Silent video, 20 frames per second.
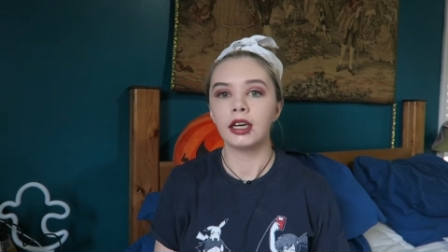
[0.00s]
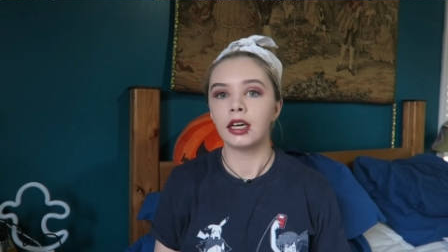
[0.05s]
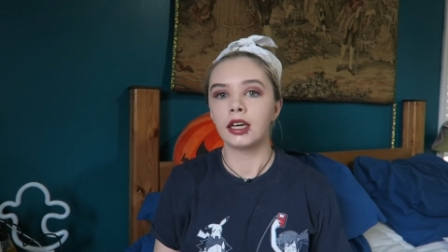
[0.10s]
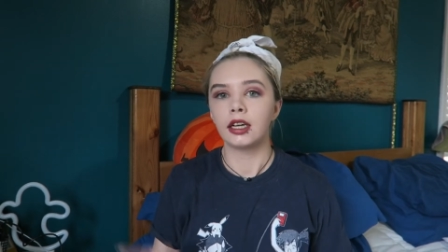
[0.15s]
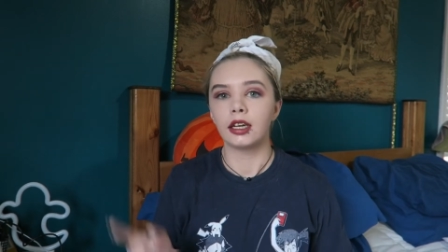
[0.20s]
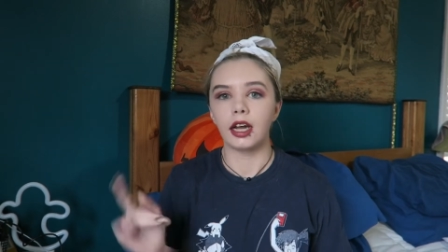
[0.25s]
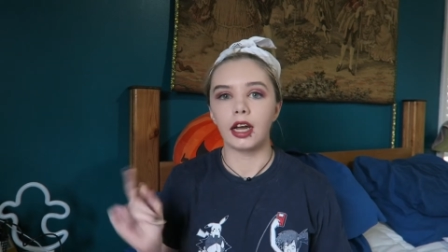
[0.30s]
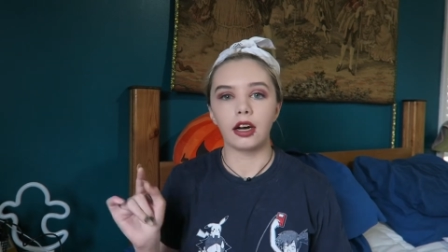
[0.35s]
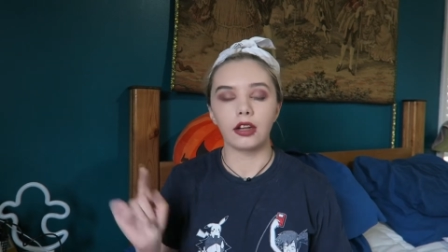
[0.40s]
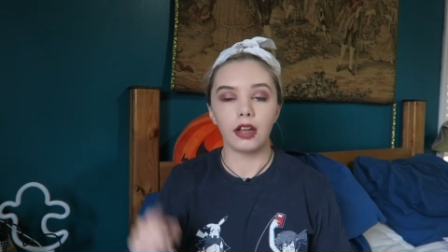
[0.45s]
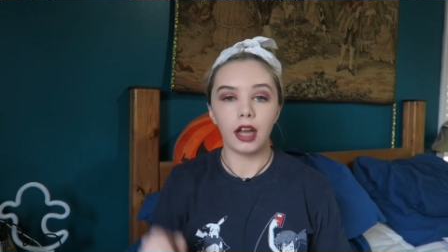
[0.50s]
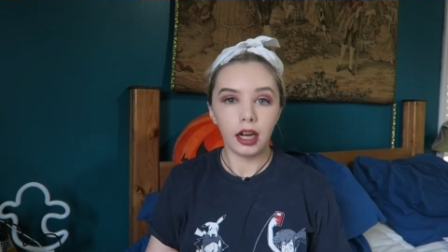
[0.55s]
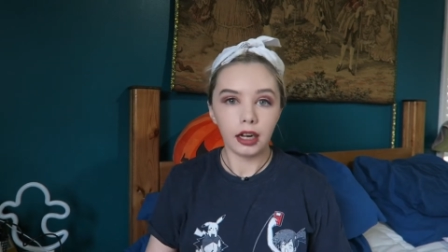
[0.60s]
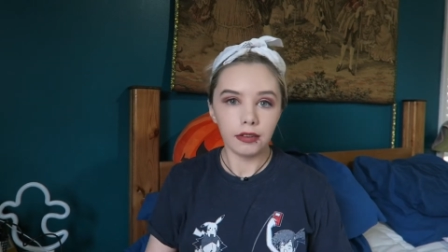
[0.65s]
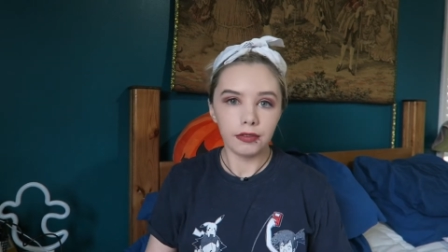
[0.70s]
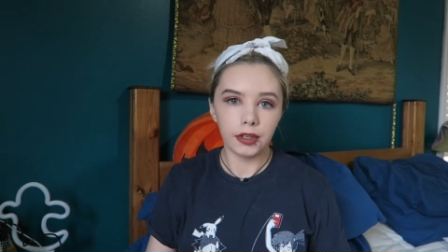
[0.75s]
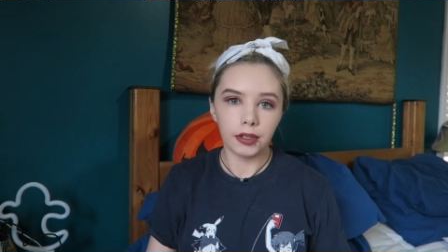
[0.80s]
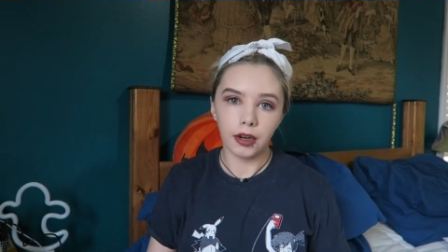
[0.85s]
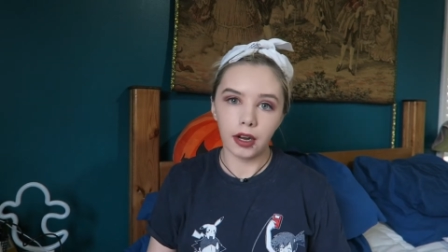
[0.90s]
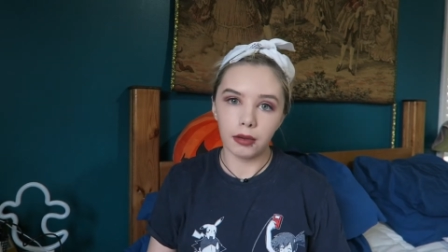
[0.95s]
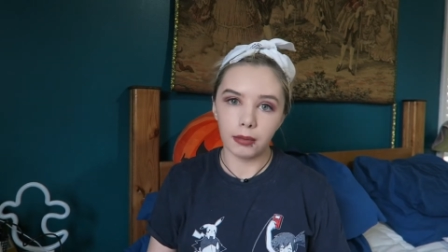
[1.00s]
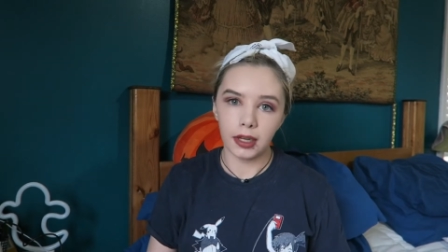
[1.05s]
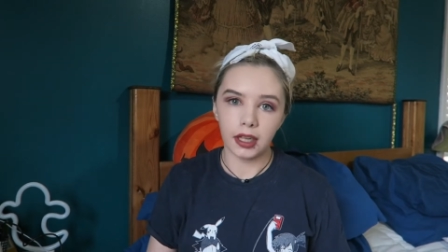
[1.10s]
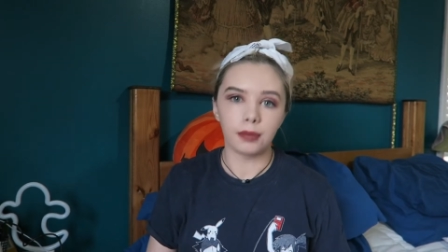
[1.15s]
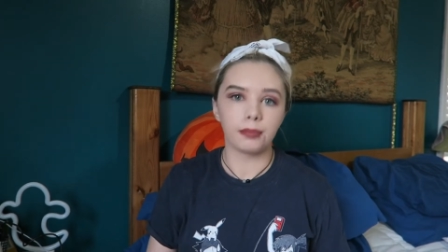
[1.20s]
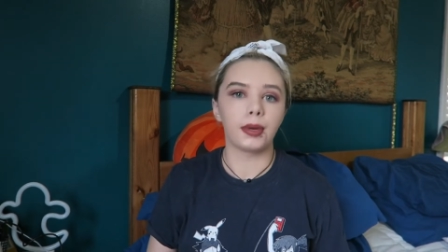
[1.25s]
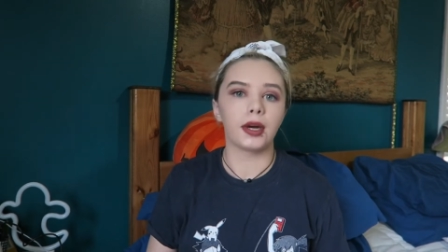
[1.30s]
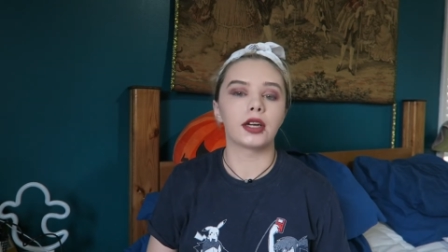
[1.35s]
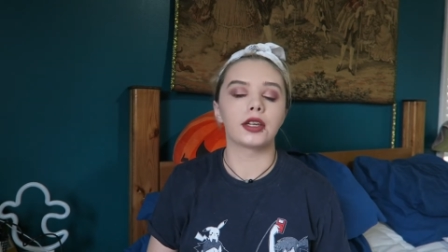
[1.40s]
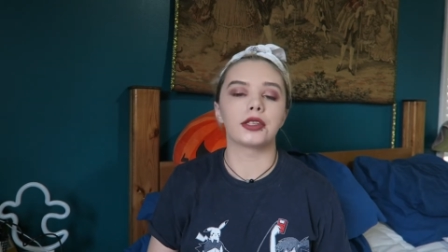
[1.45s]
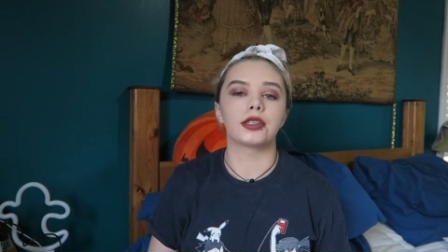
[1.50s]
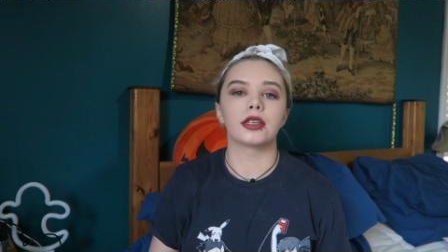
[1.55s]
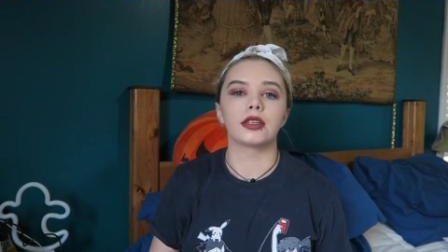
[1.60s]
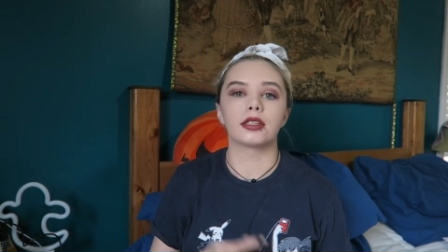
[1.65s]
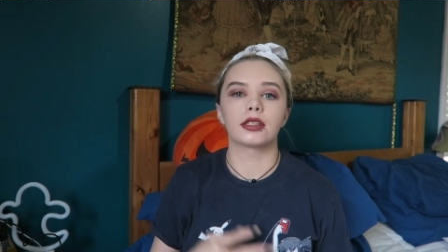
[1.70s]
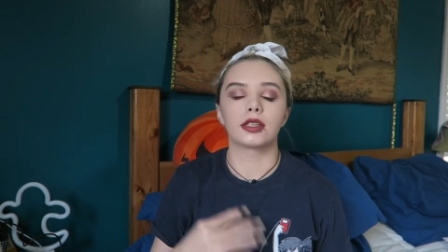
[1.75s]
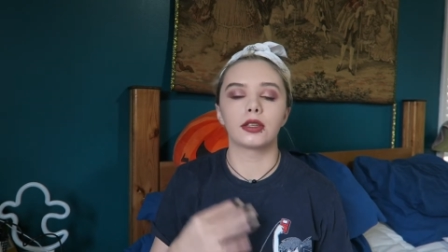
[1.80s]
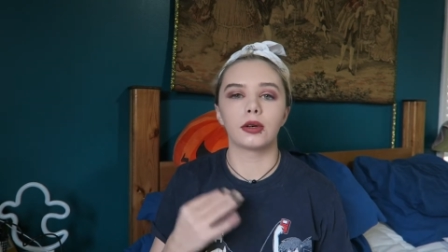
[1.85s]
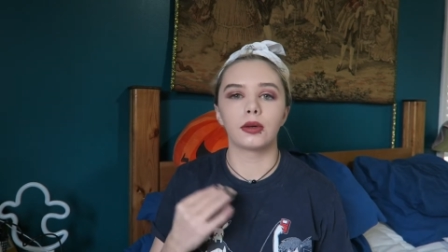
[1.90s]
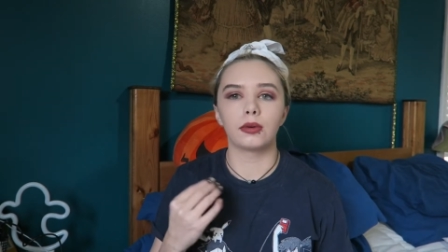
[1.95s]
Now, a lot of you know me in
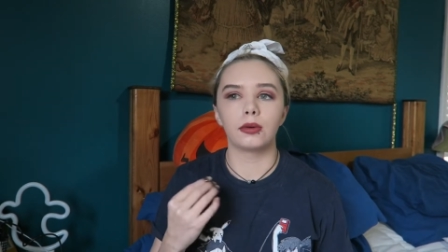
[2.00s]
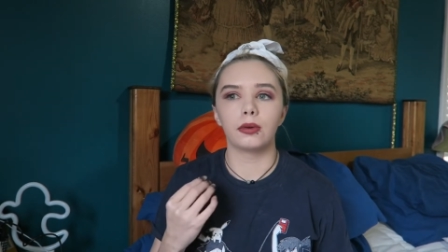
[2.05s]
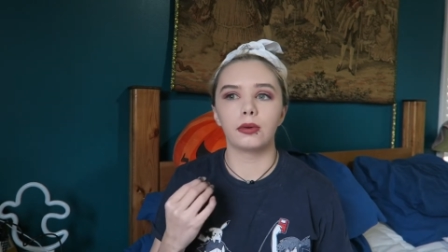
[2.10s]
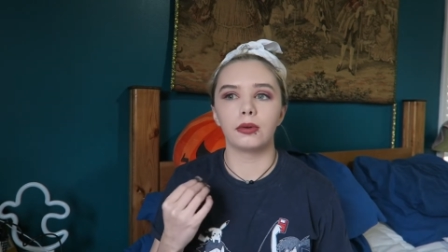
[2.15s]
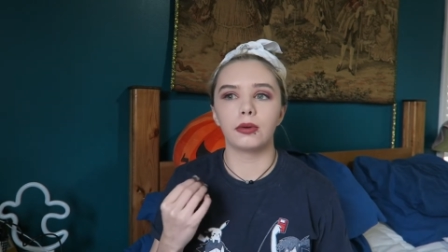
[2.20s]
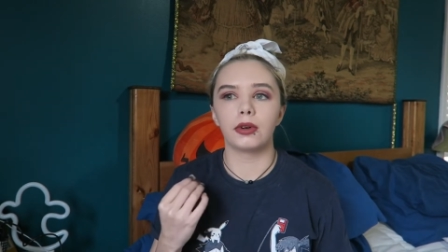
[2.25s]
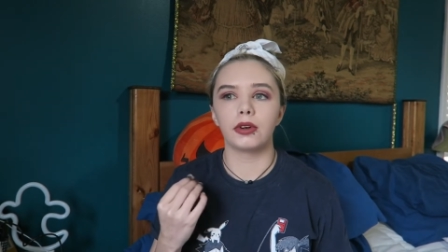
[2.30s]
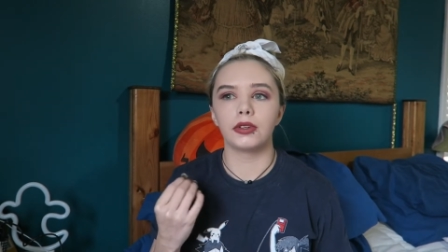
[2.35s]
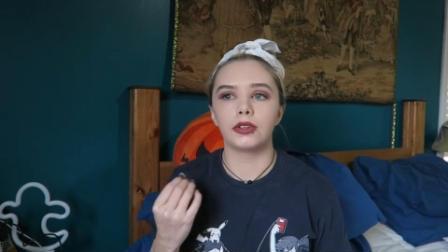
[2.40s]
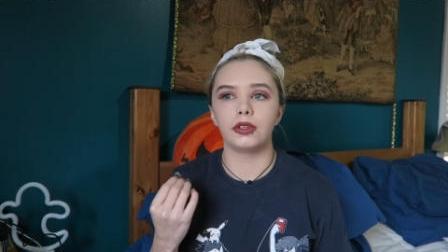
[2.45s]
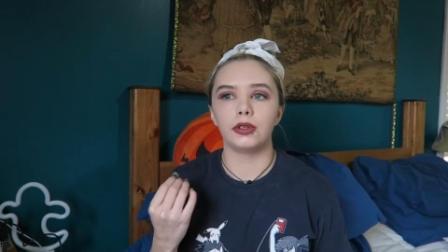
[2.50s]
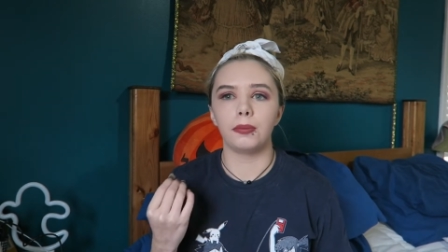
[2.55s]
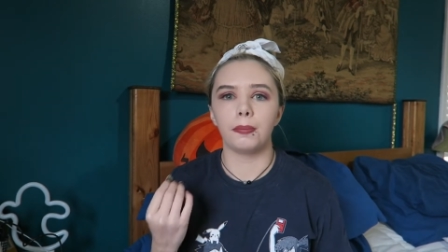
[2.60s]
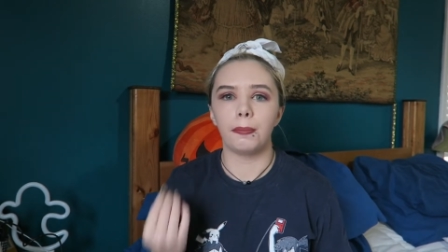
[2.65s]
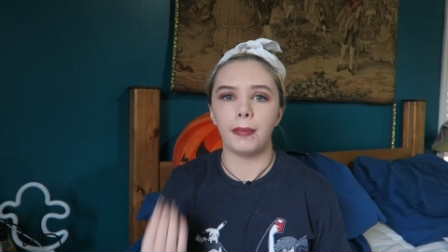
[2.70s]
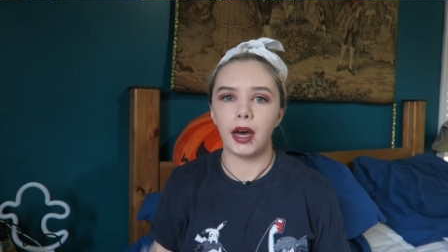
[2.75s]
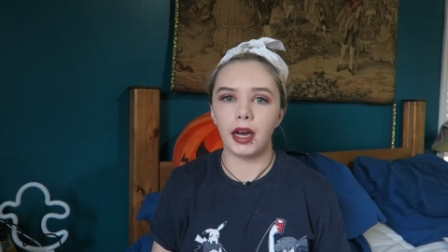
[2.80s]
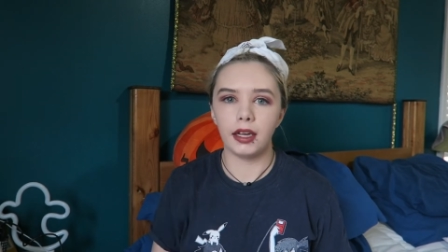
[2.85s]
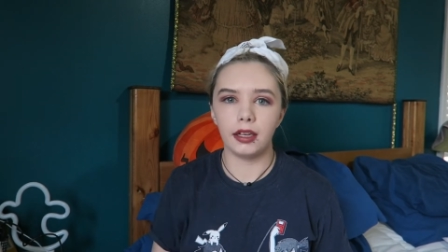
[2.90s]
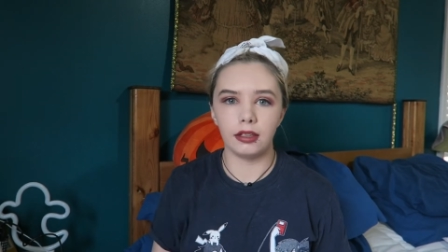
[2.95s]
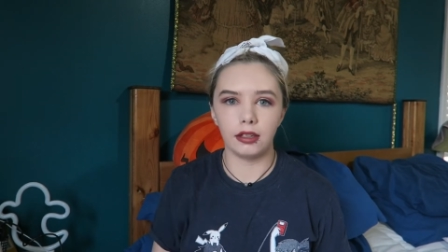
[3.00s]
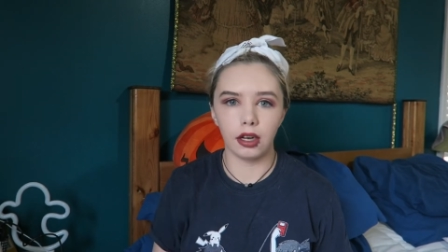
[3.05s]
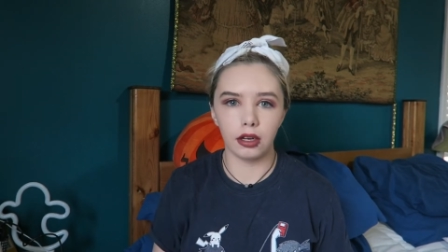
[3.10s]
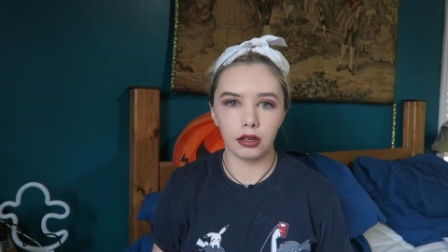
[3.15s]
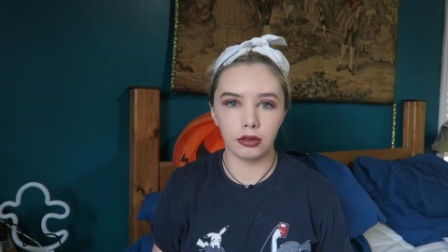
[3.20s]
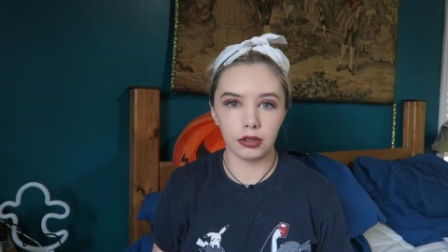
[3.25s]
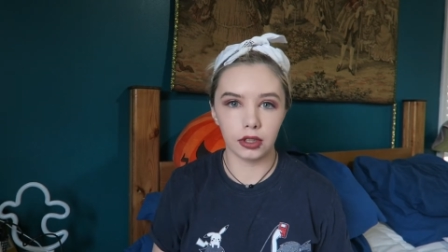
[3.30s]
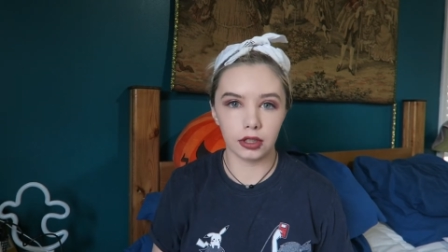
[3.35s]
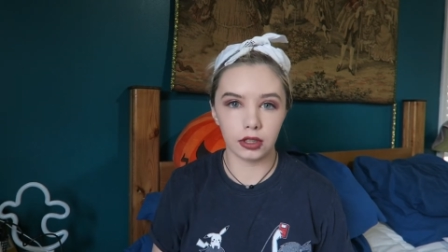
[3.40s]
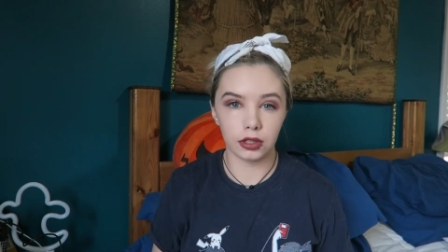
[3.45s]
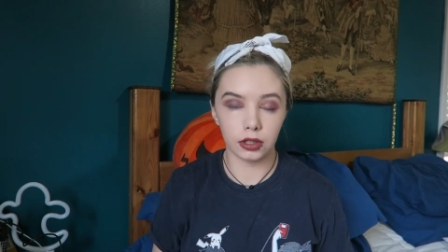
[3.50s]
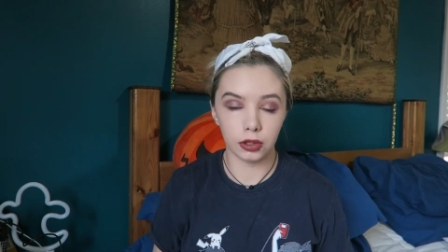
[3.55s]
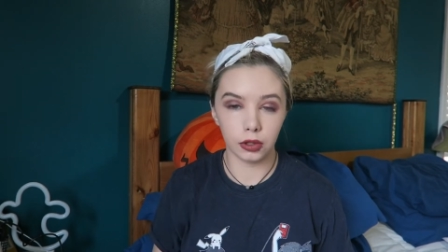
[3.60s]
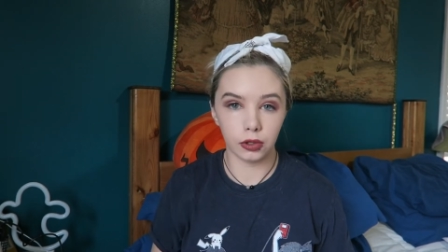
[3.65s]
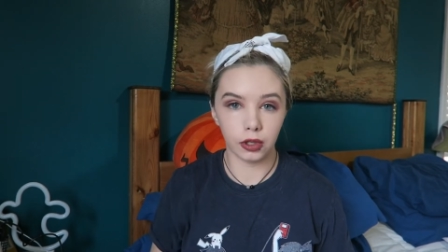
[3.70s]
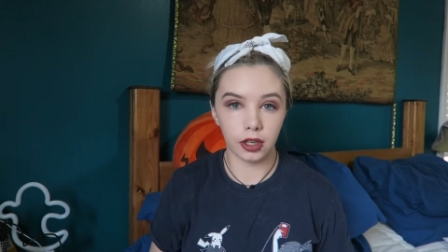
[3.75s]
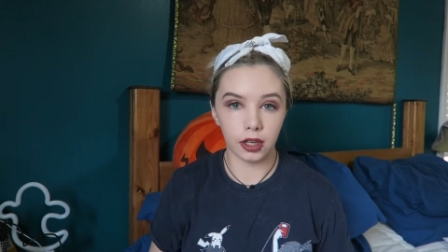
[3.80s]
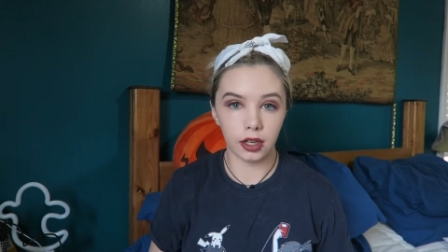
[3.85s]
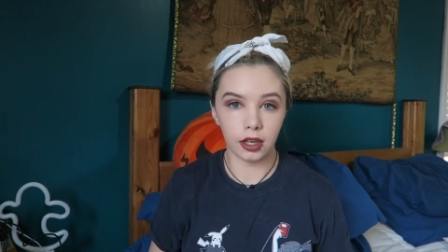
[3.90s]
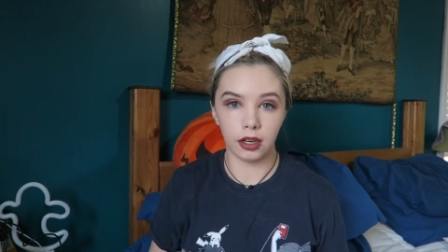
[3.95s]
person, so you might know this
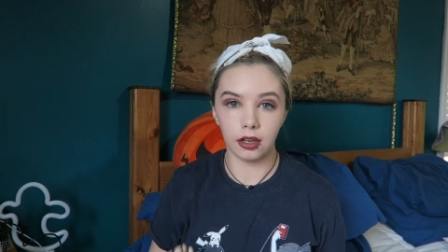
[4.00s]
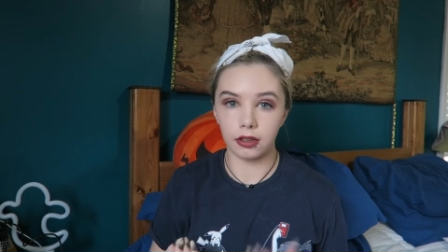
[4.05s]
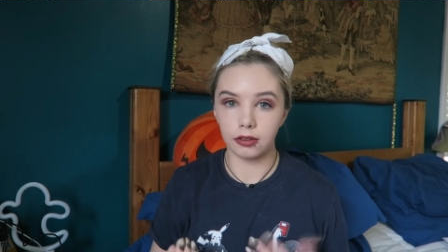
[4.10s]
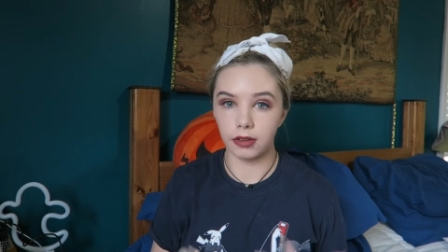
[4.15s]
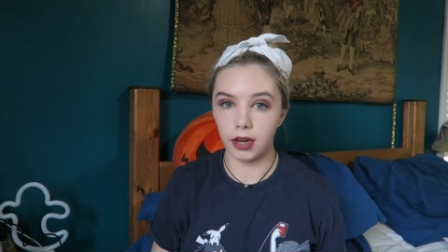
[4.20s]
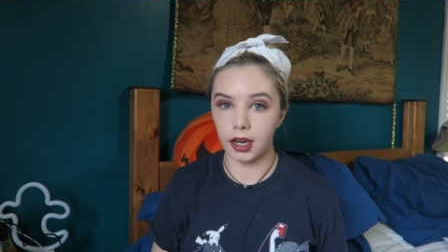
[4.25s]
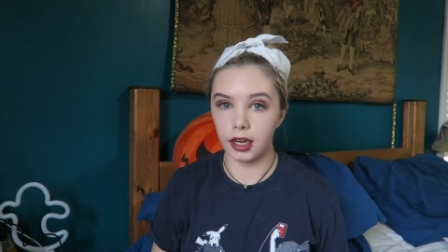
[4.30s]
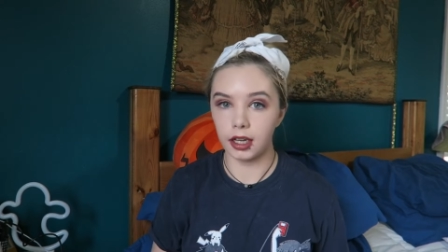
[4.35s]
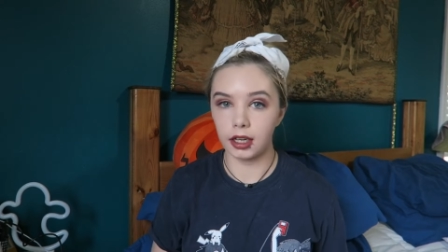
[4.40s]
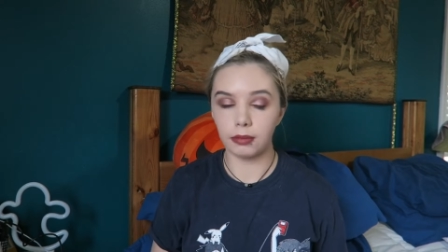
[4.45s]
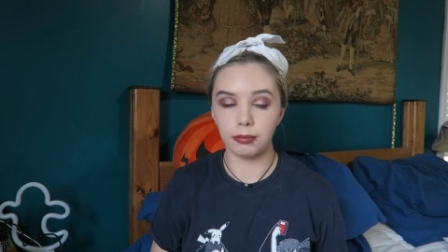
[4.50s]
story already,